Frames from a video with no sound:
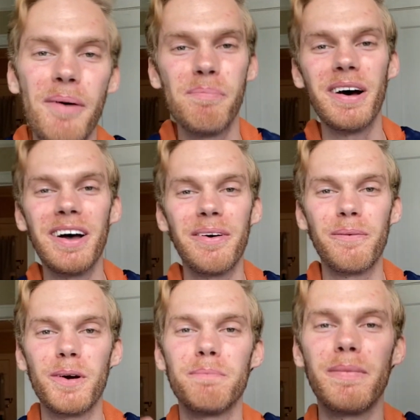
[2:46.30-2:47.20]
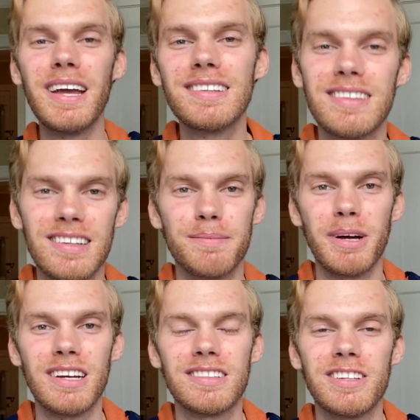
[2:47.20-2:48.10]
But what makes this
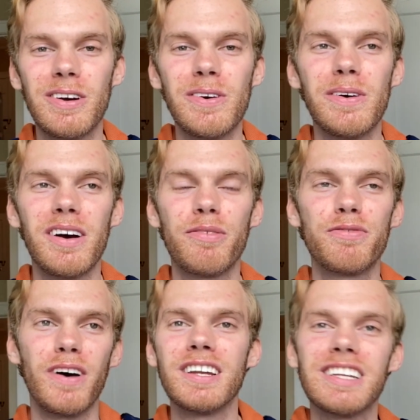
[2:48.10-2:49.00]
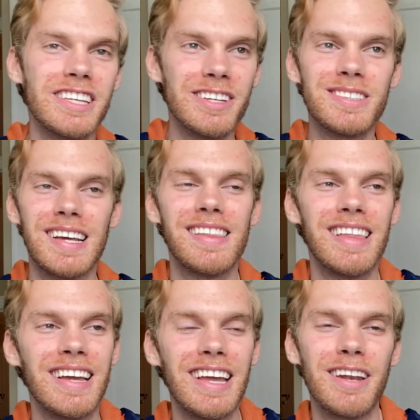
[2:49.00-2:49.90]
bike so fun to use, I
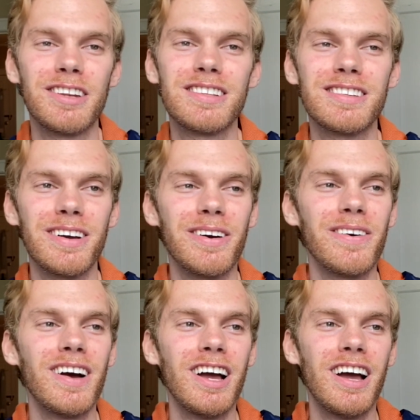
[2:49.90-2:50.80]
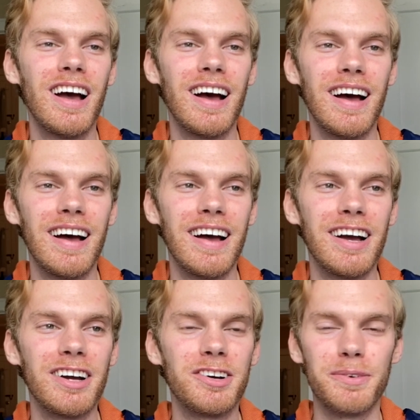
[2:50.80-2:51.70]
think, and so
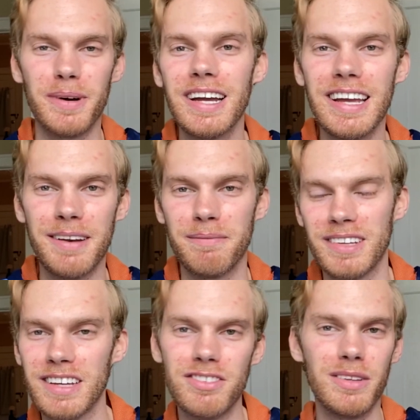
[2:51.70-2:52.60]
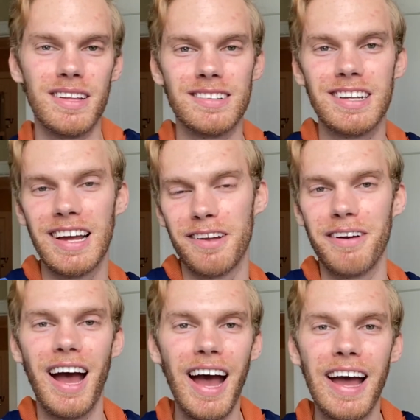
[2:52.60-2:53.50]
great and gives you this kind
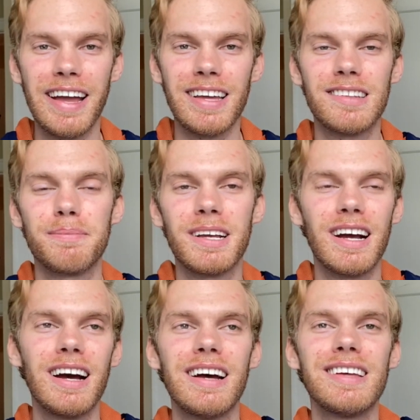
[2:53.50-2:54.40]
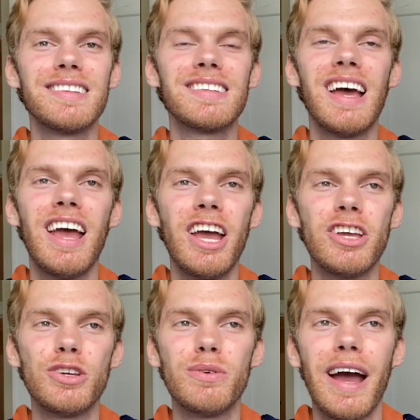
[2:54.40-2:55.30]
of high, it's because
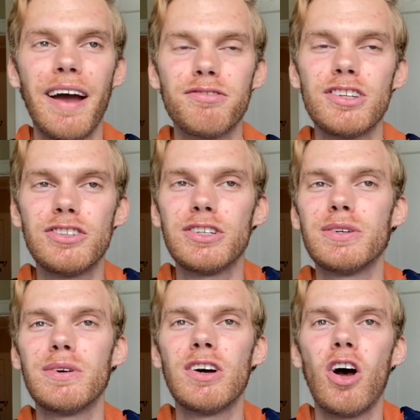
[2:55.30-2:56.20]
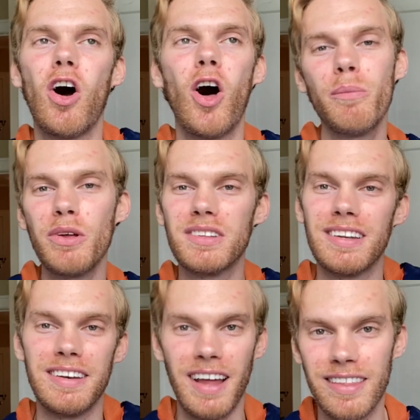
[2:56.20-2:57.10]
you have to do almost
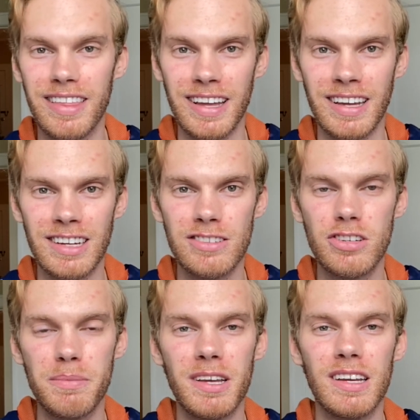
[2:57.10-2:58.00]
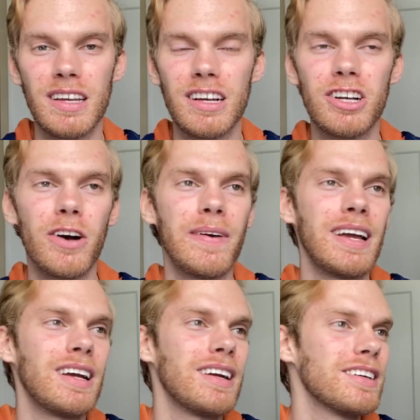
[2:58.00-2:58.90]
nothing to be
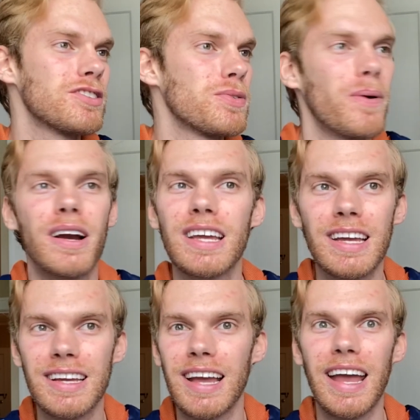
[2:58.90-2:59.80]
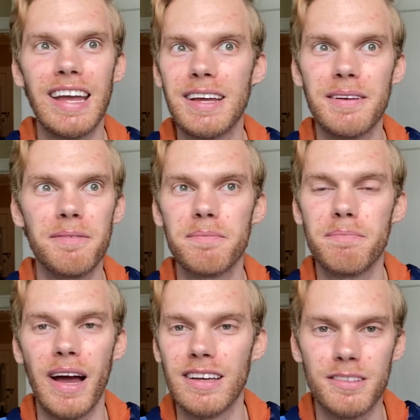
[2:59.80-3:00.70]
going 28
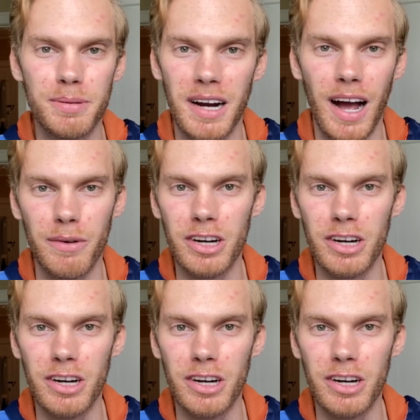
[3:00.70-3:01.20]
miles per hour